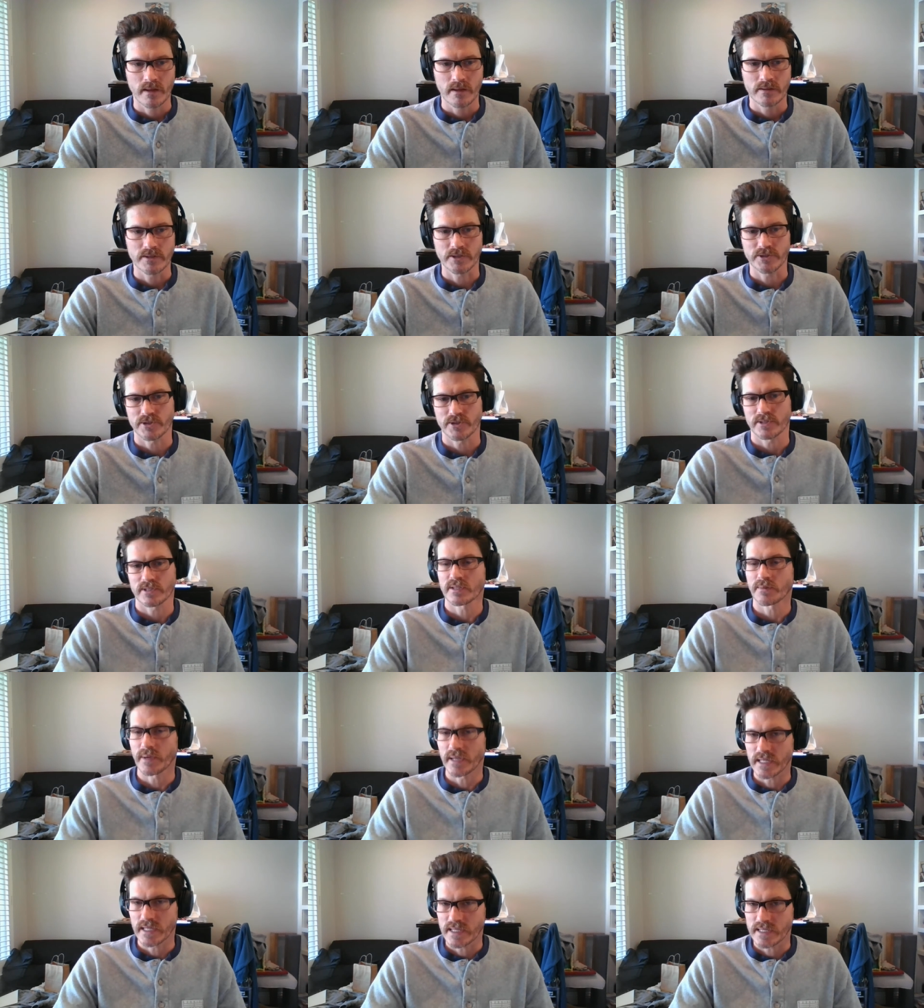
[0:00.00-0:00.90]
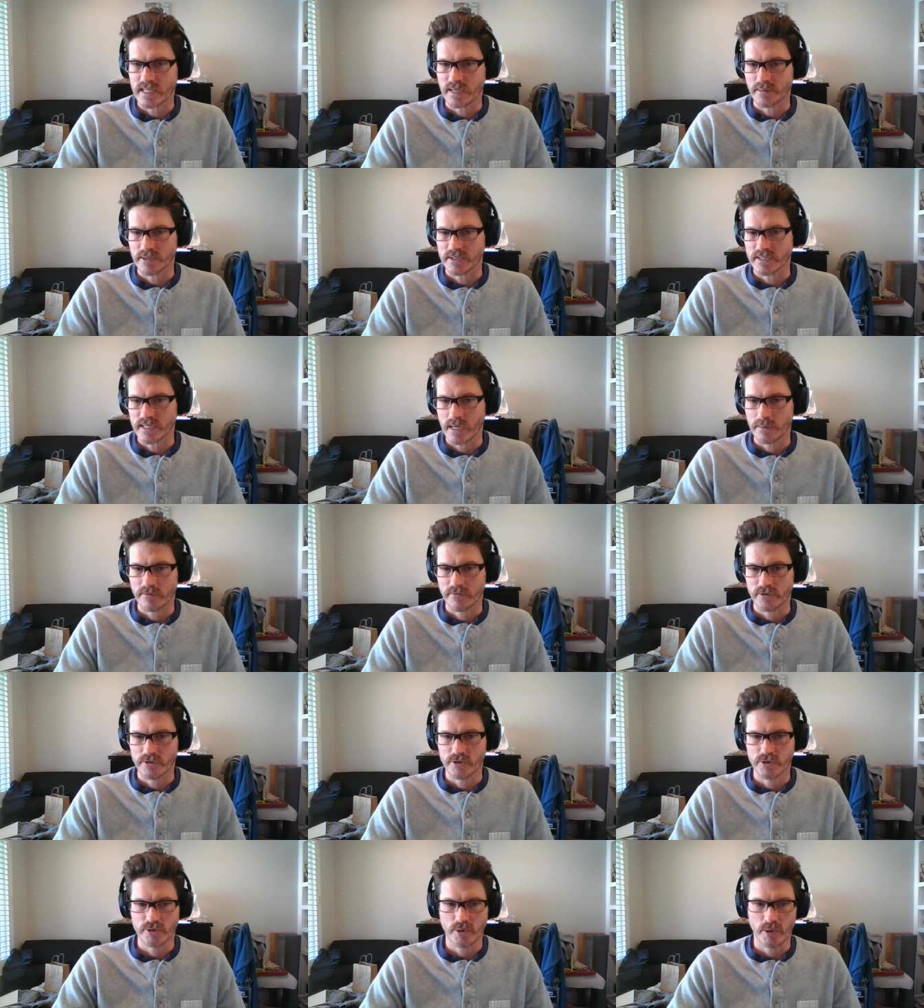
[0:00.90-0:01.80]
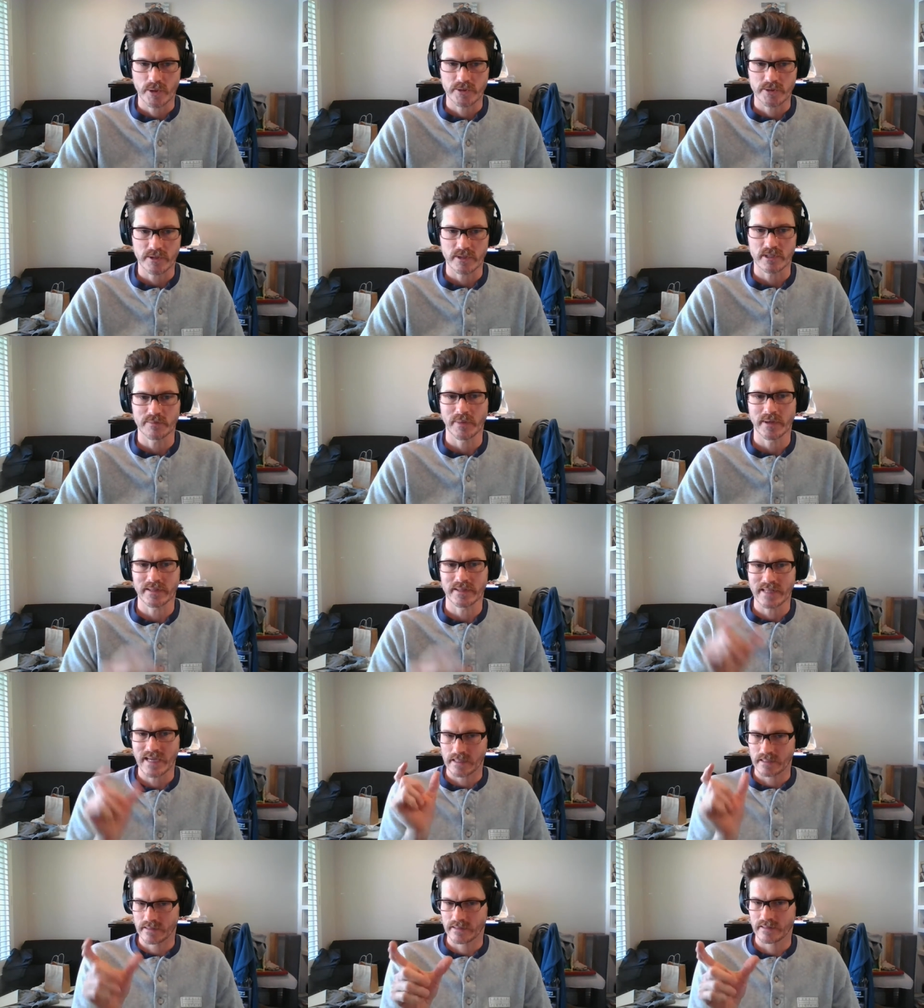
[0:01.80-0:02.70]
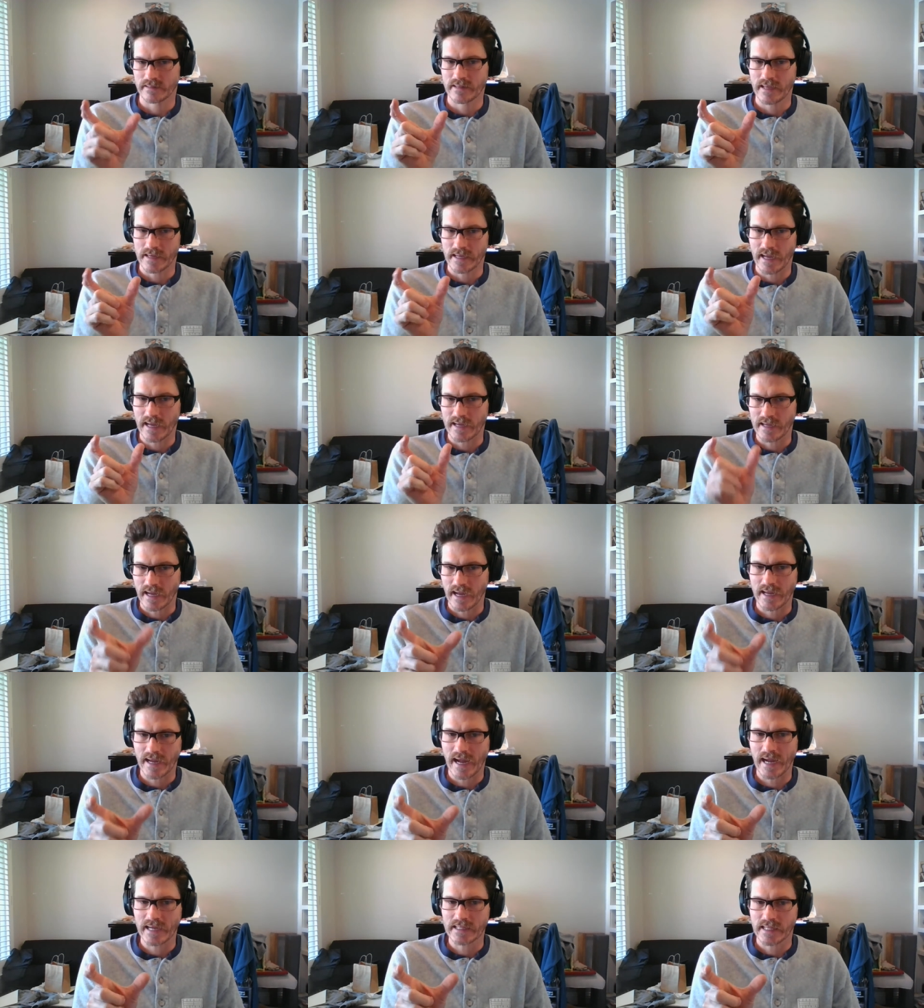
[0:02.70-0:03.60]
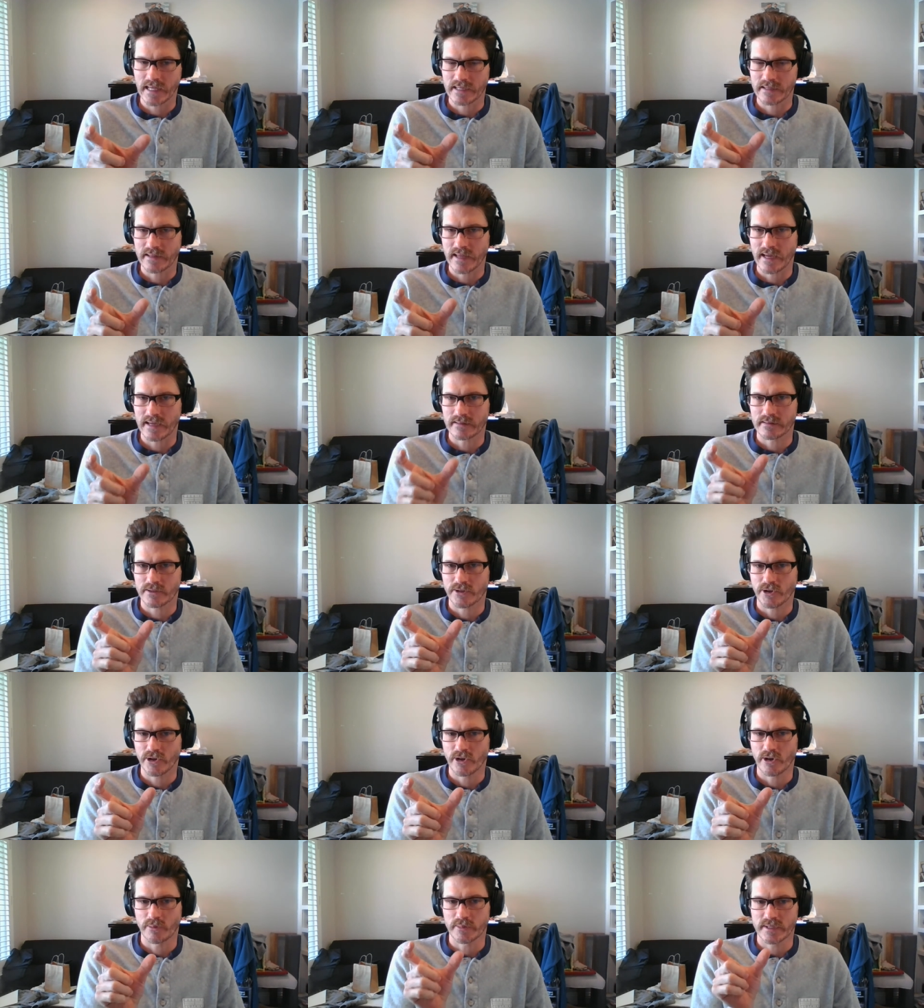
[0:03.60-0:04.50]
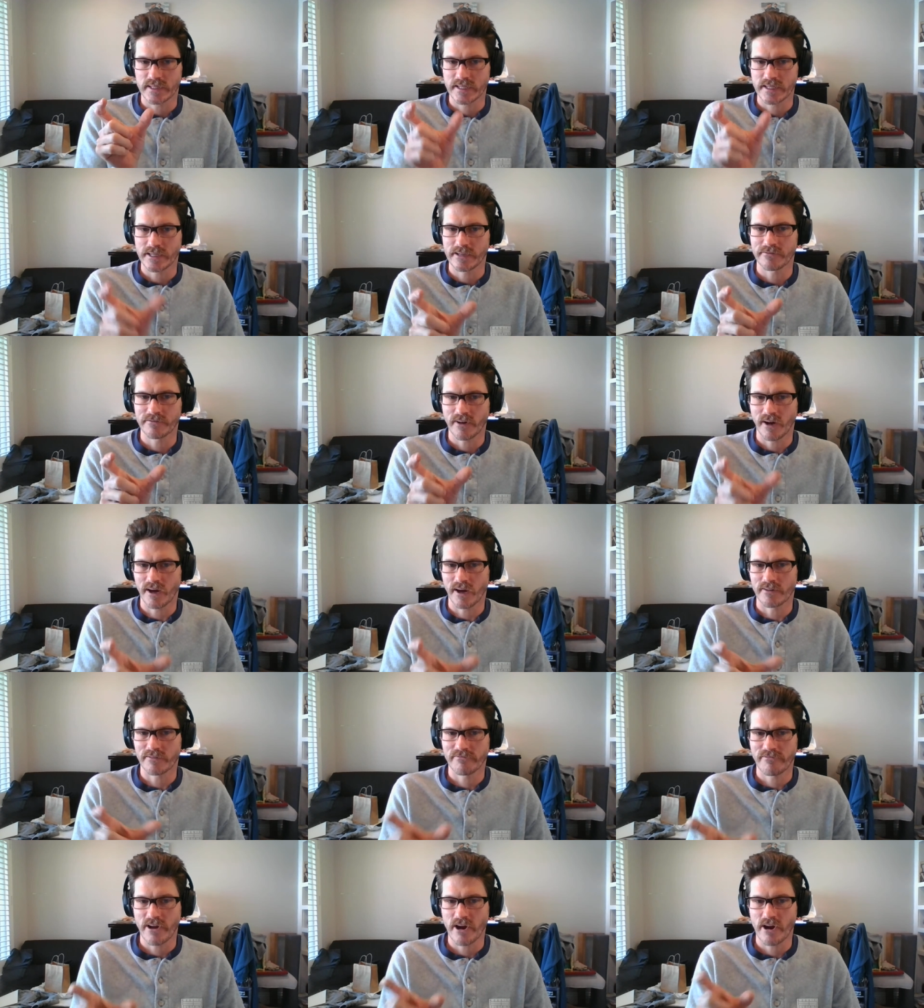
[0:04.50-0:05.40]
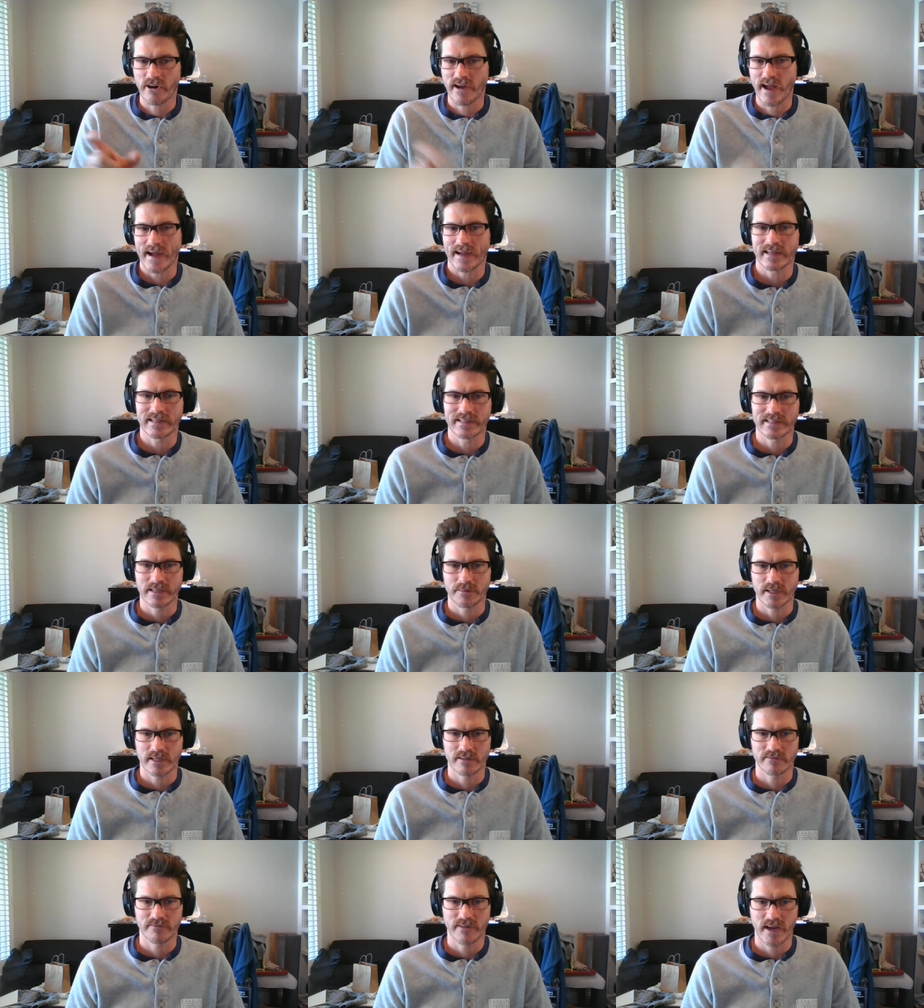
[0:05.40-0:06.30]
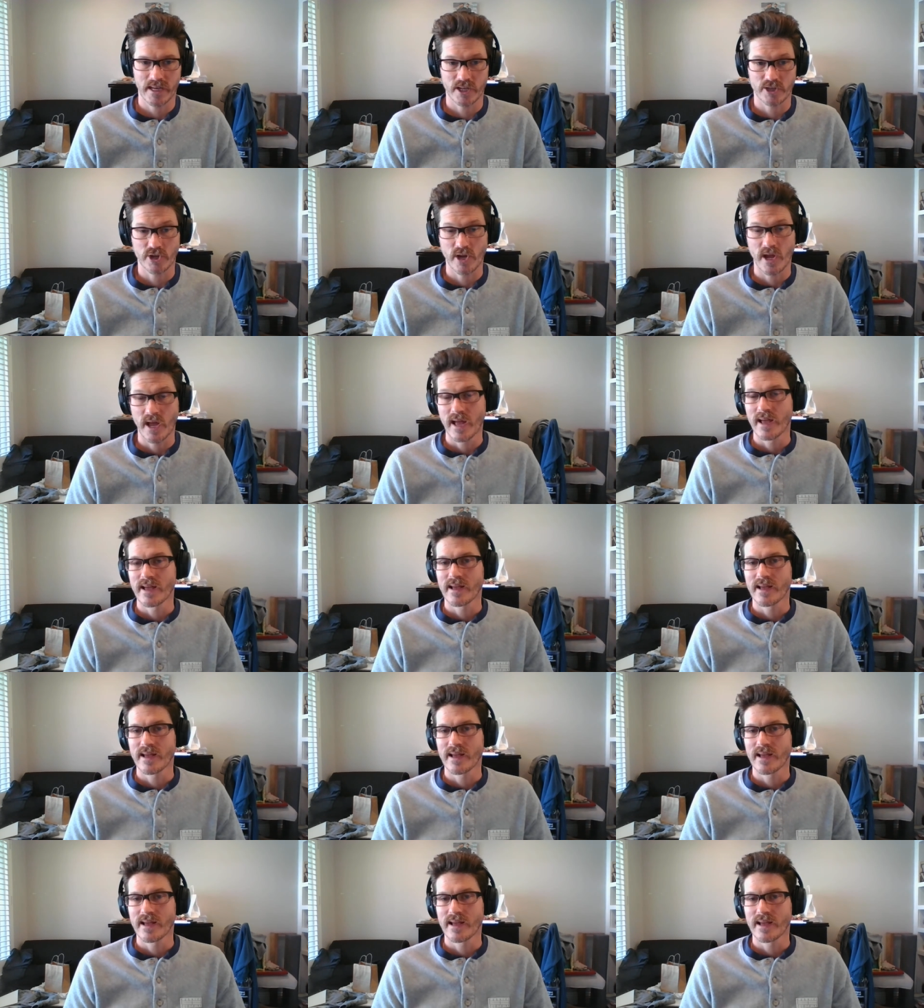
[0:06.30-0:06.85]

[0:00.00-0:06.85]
such as submitting the same assignment for two courses. But that that I, I highlighted that term, give unfair academic advantage